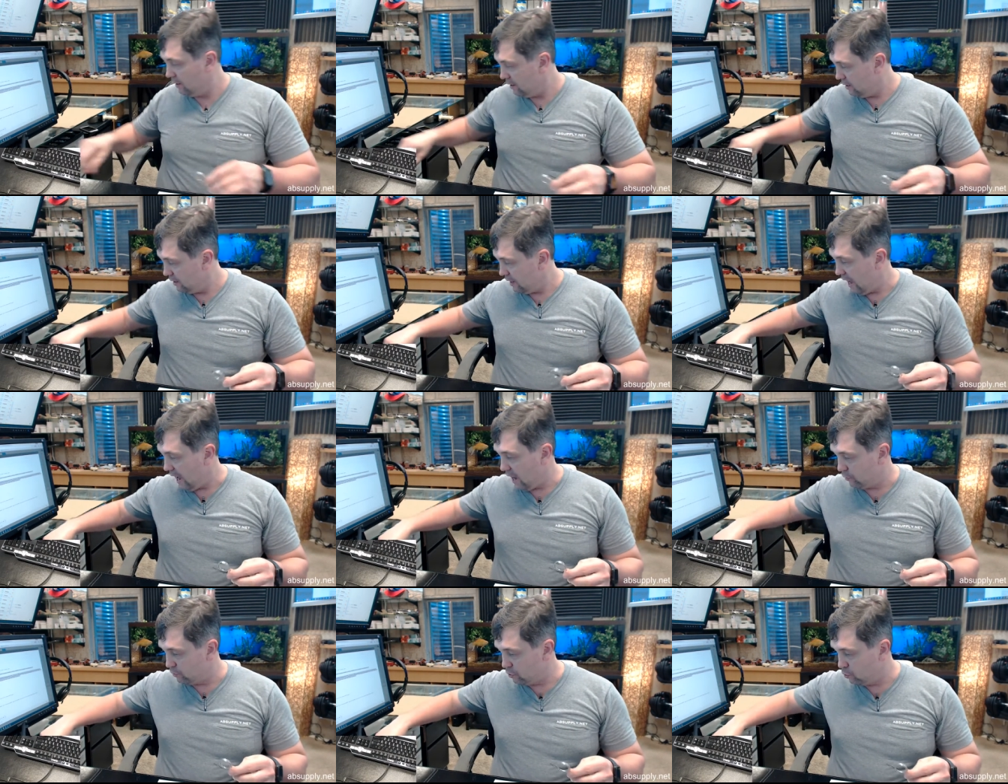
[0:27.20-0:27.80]

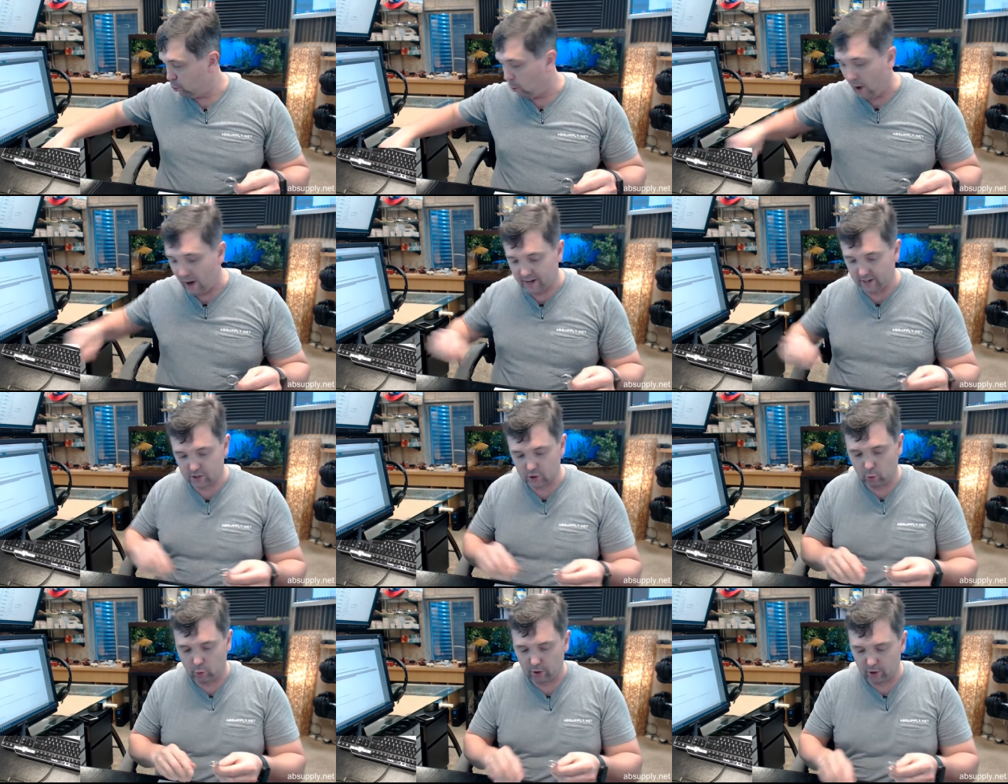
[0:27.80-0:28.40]
how you want
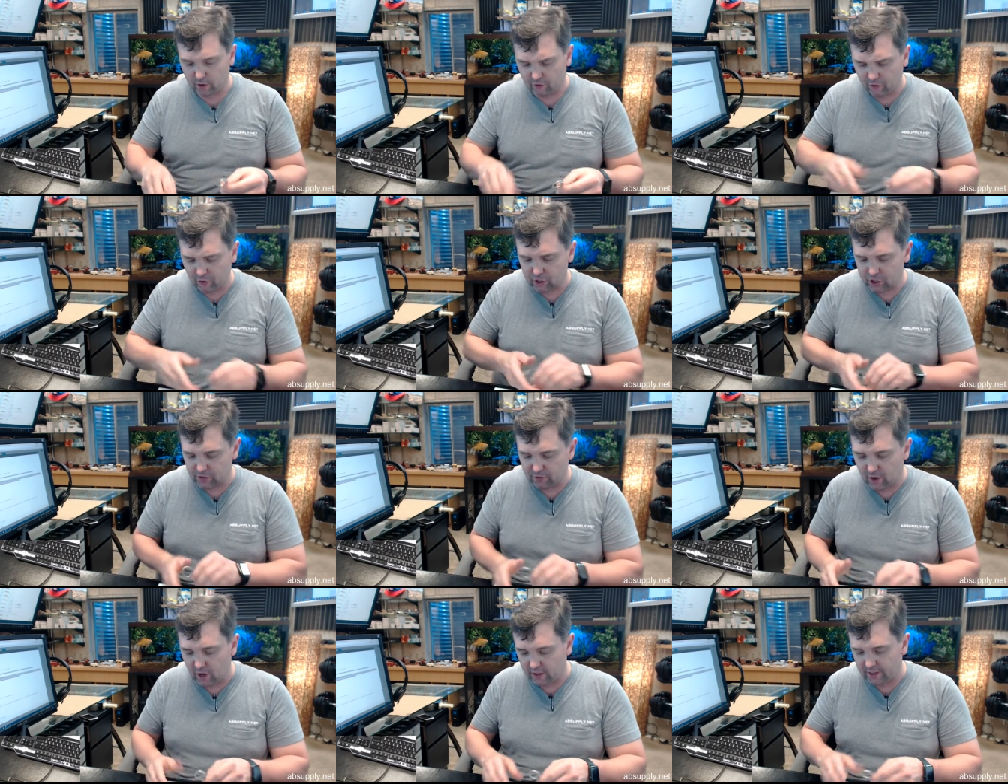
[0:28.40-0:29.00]
it to work.
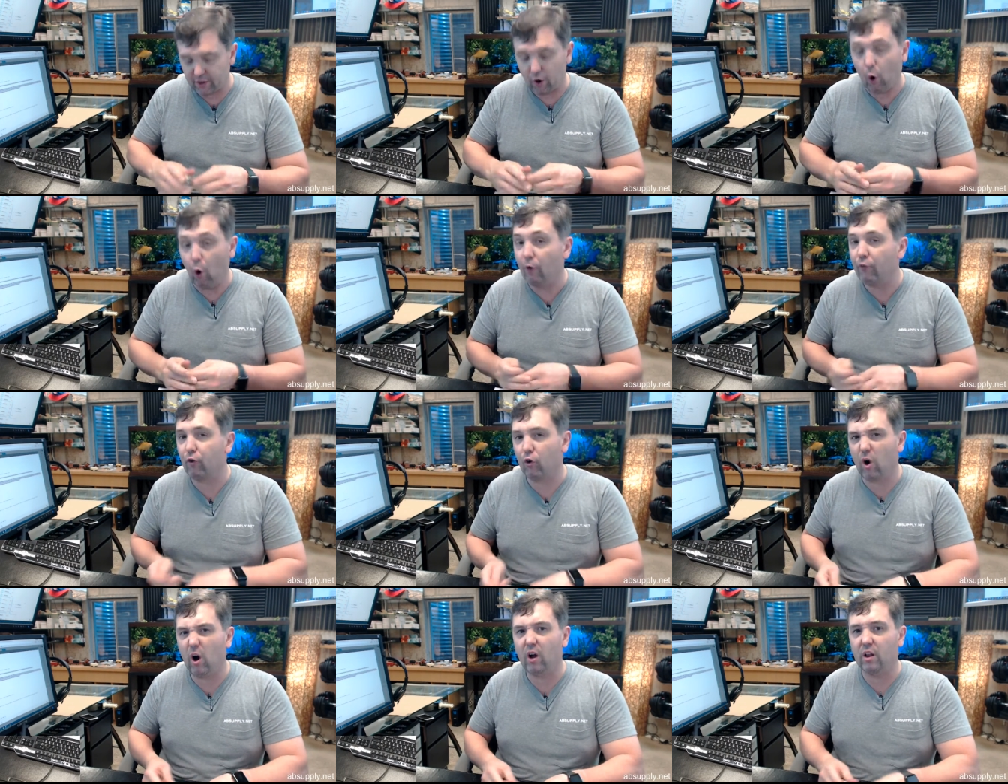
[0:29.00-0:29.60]
First of all, an
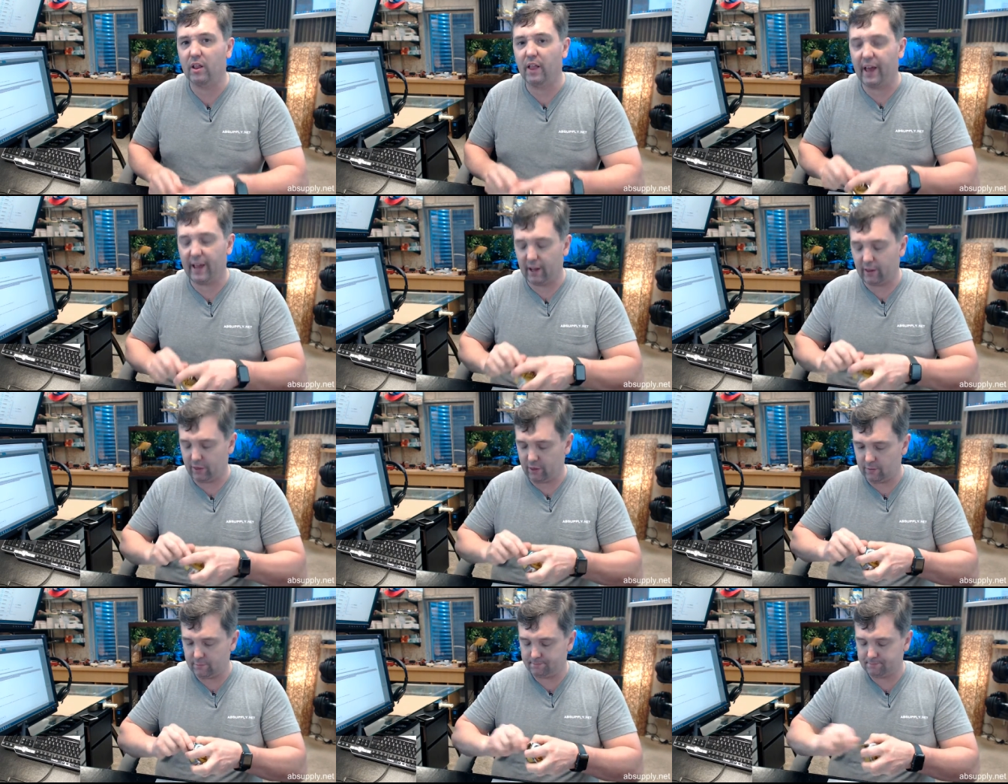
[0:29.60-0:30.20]
overall length.